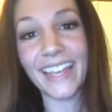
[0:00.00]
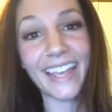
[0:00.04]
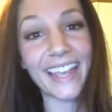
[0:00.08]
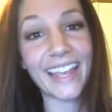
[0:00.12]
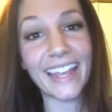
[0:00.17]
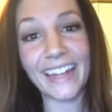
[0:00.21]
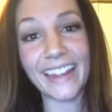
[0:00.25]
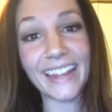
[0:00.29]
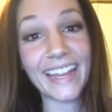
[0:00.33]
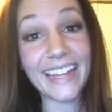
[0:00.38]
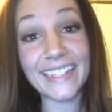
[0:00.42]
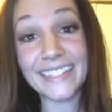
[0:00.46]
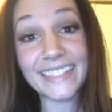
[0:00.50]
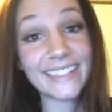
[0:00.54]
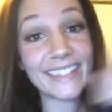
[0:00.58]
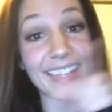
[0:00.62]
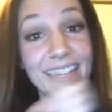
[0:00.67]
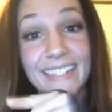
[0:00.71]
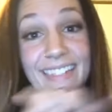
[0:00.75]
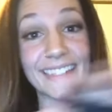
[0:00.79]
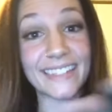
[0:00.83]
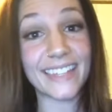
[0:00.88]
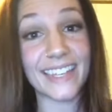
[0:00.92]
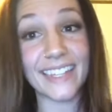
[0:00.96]
And that's,
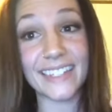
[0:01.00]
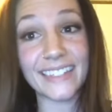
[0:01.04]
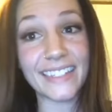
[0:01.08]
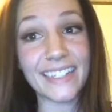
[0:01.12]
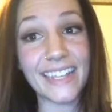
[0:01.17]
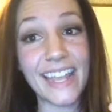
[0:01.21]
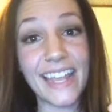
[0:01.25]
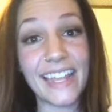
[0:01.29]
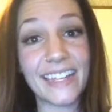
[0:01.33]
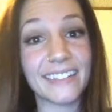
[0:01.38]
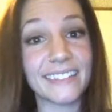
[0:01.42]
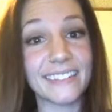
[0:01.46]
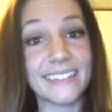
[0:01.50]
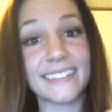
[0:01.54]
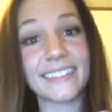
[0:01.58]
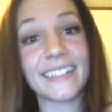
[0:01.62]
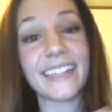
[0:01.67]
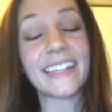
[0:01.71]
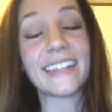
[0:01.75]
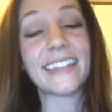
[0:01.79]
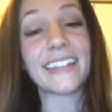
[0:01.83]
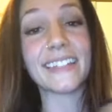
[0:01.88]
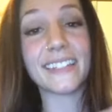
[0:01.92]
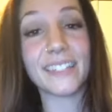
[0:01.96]
that, that's it.
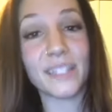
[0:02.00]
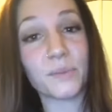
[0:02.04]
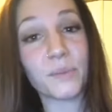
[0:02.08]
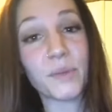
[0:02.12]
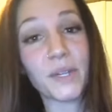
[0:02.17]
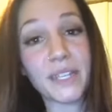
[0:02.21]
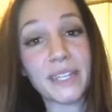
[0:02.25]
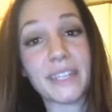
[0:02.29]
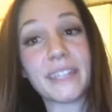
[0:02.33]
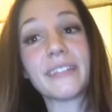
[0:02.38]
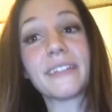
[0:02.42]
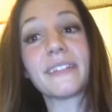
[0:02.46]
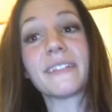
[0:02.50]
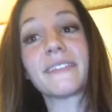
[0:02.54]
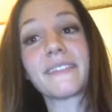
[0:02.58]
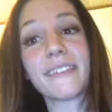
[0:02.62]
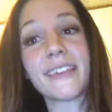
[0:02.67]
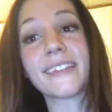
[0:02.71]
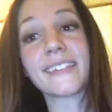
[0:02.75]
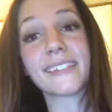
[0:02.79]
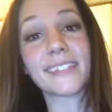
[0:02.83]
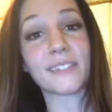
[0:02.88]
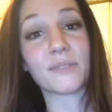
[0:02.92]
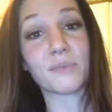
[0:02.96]
Like, this is what he,
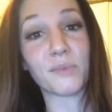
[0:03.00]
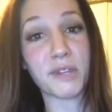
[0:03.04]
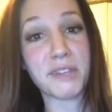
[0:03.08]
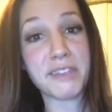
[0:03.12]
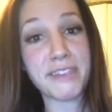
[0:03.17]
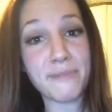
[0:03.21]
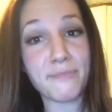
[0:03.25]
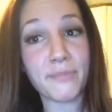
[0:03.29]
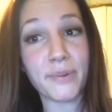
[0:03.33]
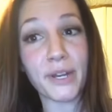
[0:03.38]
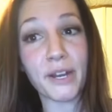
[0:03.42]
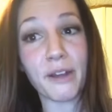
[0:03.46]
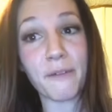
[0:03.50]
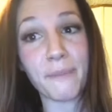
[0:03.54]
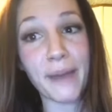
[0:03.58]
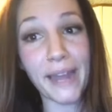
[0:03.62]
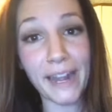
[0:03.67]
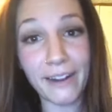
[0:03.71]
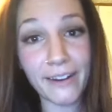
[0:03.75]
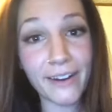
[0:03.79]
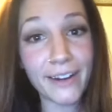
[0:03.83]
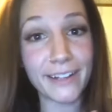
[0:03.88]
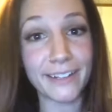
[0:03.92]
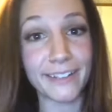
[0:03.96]
this is what he put on
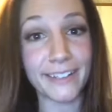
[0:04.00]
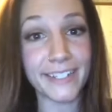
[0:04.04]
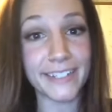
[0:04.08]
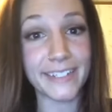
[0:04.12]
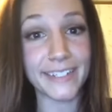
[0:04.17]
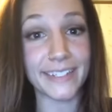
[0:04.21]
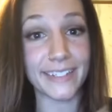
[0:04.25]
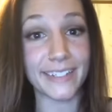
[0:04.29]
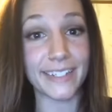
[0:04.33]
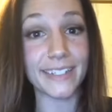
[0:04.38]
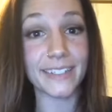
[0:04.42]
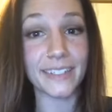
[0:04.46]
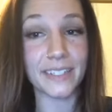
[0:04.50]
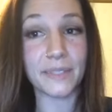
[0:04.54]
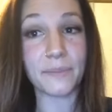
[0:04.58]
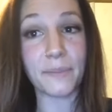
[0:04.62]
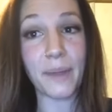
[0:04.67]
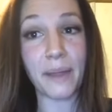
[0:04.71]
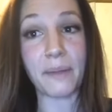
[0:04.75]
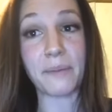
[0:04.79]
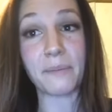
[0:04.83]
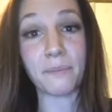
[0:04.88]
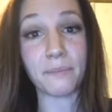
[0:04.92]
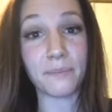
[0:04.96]
my heart. This is, this is
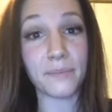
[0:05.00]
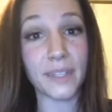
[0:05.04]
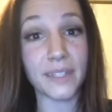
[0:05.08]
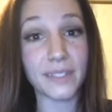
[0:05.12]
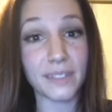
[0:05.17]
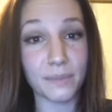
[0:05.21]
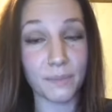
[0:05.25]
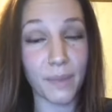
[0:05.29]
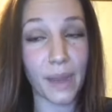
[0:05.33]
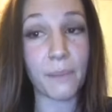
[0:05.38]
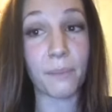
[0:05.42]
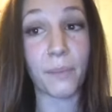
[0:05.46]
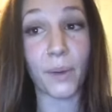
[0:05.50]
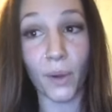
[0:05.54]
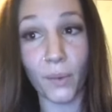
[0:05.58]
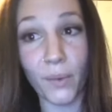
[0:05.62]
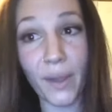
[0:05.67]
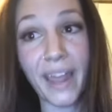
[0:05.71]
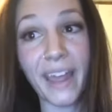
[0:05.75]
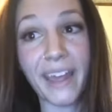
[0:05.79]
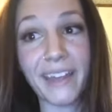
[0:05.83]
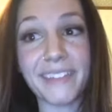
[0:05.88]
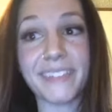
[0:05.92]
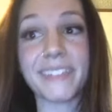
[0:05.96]
my, this is my
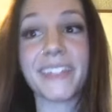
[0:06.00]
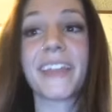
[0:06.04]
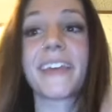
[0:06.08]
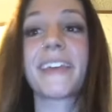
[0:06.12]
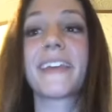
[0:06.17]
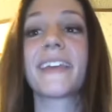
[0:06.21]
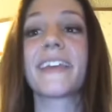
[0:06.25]
Boaz.